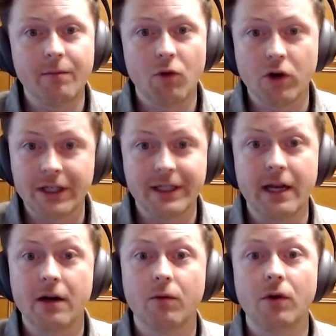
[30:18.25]
way to
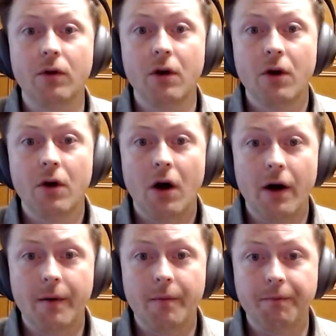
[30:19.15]
translate more
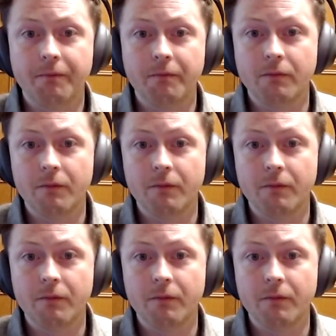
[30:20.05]
sustainable.